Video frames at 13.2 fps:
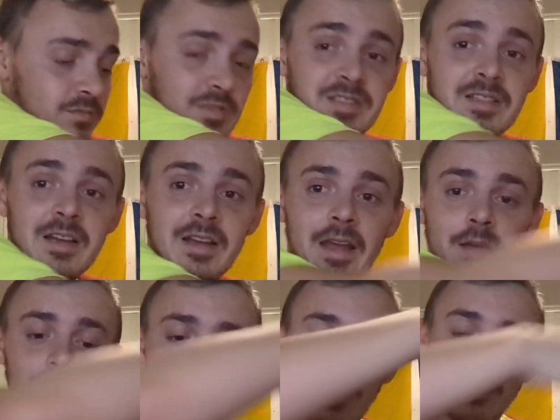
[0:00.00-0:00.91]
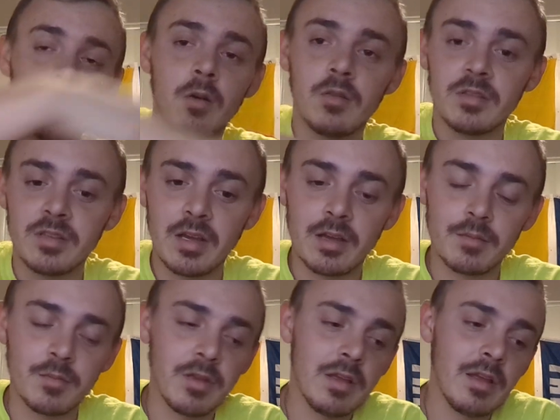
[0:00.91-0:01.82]
does not have that all the time,
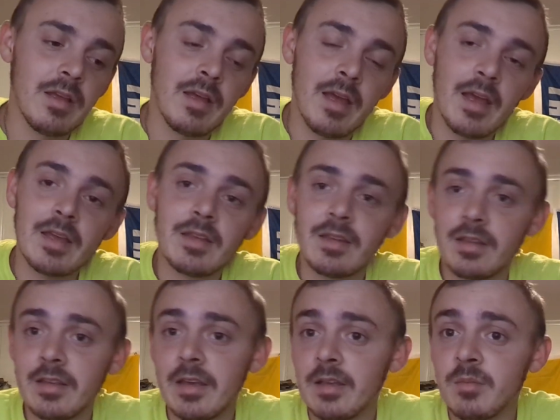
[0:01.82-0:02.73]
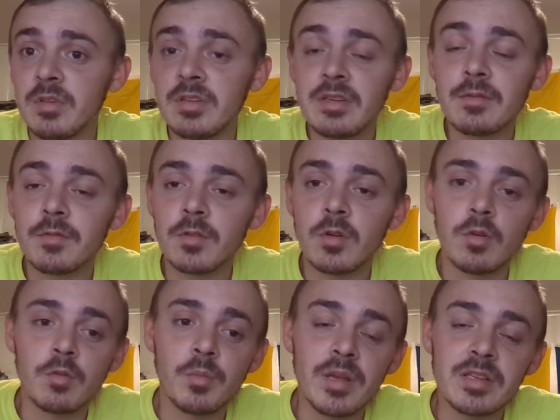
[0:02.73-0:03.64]
and it can be
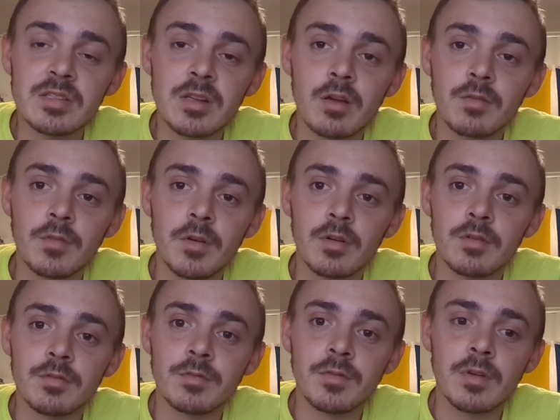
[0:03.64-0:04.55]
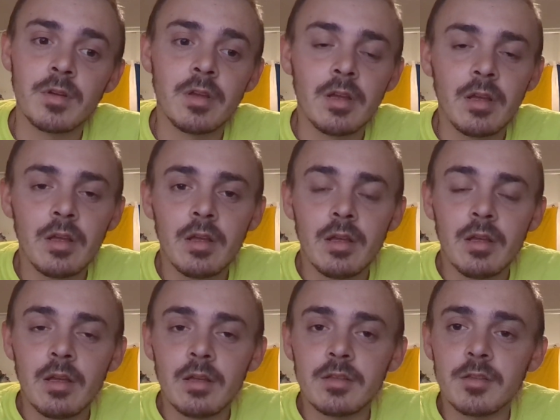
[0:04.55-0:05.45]
difficult based off of
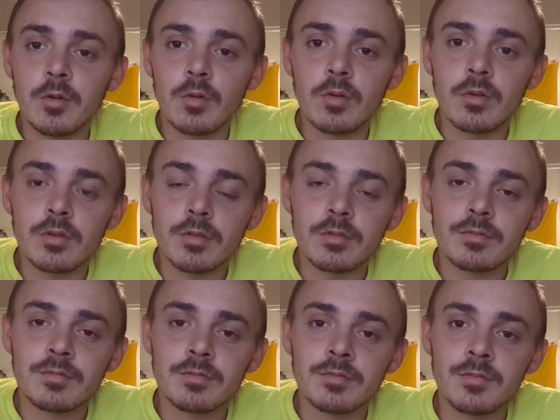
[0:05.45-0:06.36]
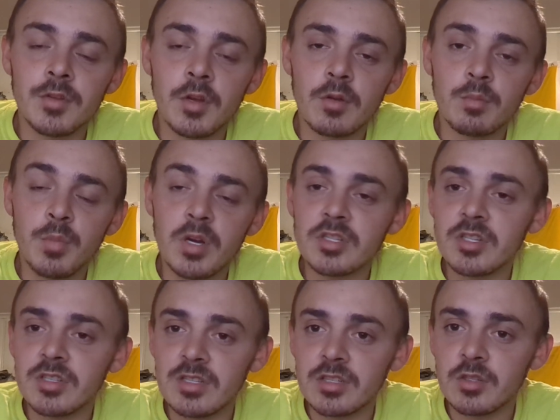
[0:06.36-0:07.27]
your, you know,
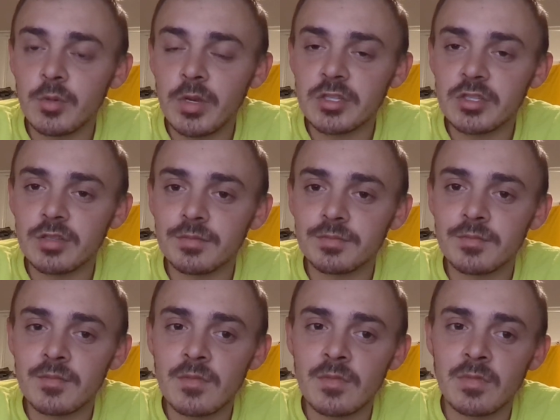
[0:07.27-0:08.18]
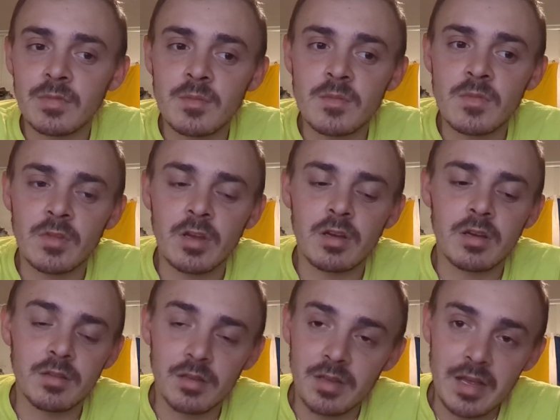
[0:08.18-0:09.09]
budget situation.
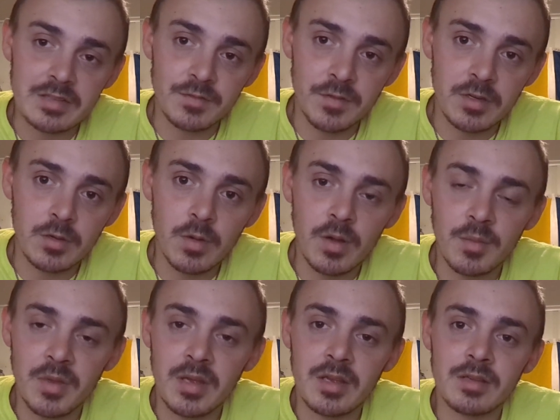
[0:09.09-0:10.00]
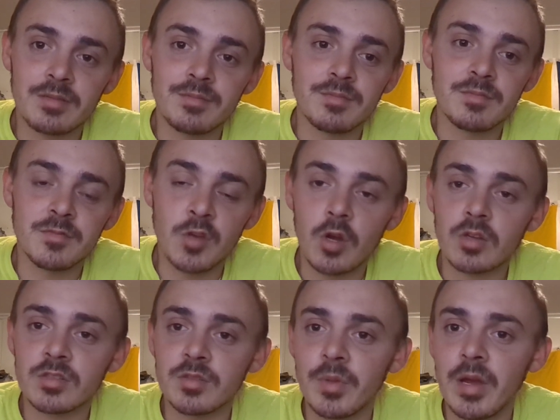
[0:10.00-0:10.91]
The last video I made
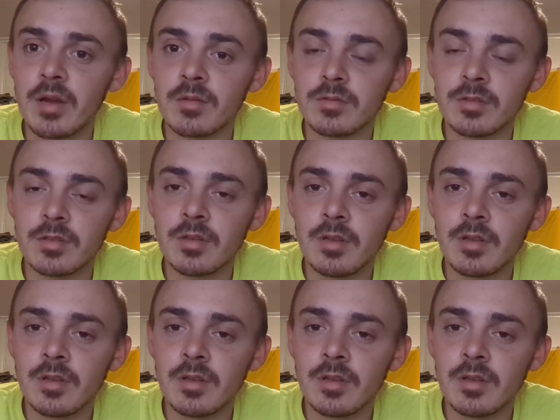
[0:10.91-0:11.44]
talks about